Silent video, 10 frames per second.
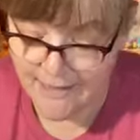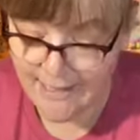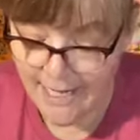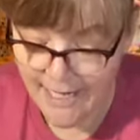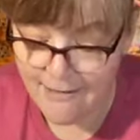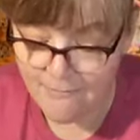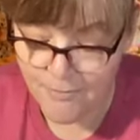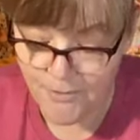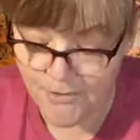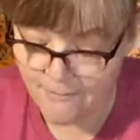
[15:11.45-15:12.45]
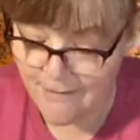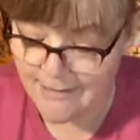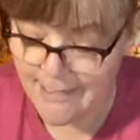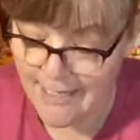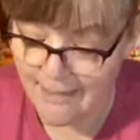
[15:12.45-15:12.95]
Like, I pulled up
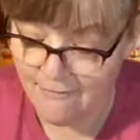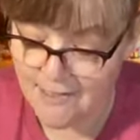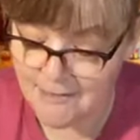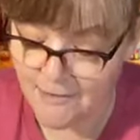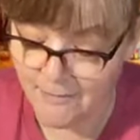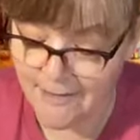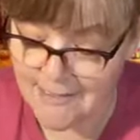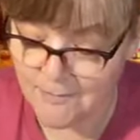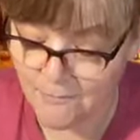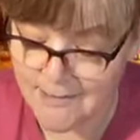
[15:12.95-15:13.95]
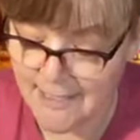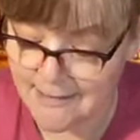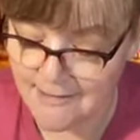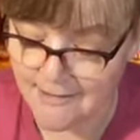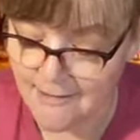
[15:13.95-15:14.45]
my live because, you know, my husband was
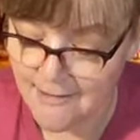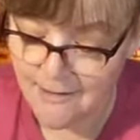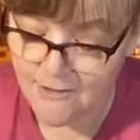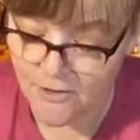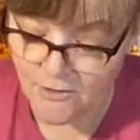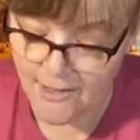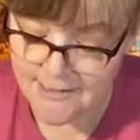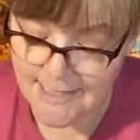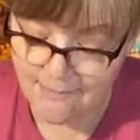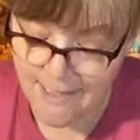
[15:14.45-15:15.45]
at the lacrosse game.